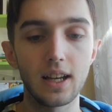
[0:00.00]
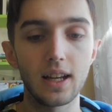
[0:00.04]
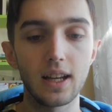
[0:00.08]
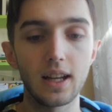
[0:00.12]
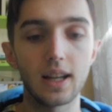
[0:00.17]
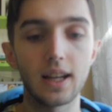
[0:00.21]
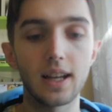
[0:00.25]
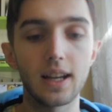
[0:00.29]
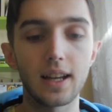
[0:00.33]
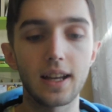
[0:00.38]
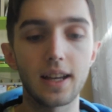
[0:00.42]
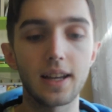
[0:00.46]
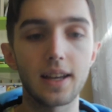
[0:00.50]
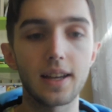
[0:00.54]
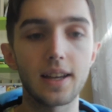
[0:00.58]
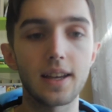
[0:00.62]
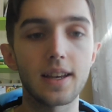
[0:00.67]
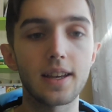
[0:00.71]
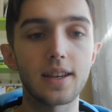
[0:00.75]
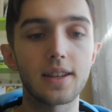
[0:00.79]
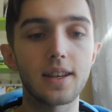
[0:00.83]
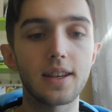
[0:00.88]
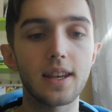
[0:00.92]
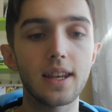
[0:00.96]

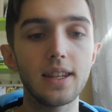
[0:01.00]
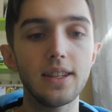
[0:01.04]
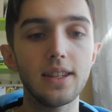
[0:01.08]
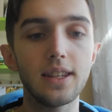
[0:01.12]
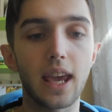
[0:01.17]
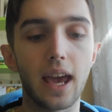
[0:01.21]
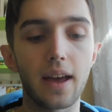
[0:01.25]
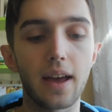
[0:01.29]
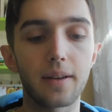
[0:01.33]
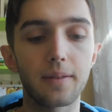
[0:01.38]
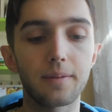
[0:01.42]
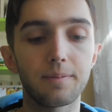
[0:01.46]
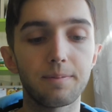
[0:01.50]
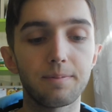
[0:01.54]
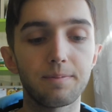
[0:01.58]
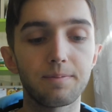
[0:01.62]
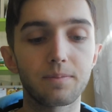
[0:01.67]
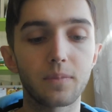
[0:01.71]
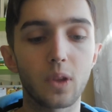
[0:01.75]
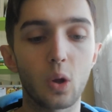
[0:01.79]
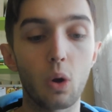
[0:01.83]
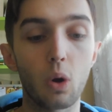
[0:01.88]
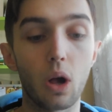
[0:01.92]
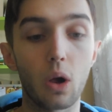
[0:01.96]
and yeah,
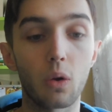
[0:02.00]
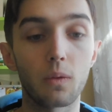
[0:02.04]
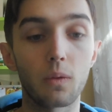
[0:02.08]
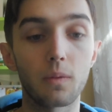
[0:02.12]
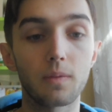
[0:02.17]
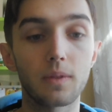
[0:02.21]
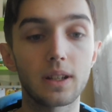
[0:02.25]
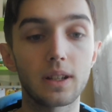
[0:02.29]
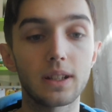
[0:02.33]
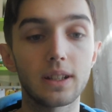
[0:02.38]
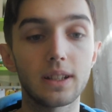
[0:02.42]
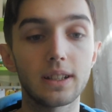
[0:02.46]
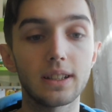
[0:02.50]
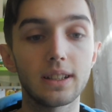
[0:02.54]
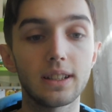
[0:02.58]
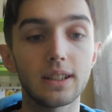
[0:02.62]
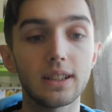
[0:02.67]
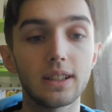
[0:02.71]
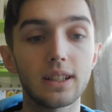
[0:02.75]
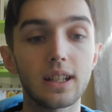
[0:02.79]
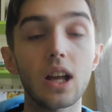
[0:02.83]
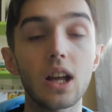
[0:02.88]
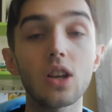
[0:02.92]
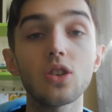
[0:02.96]
well,
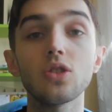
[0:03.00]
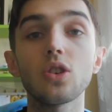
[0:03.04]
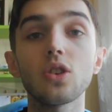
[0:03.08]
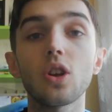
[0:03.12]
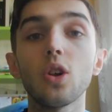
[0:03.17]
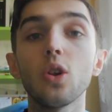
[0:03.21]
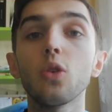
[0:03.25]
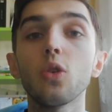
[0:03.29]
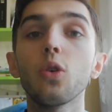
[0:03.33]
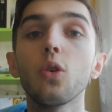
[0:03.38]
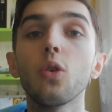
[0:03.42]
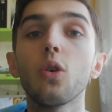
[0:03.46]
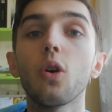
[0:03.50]
as all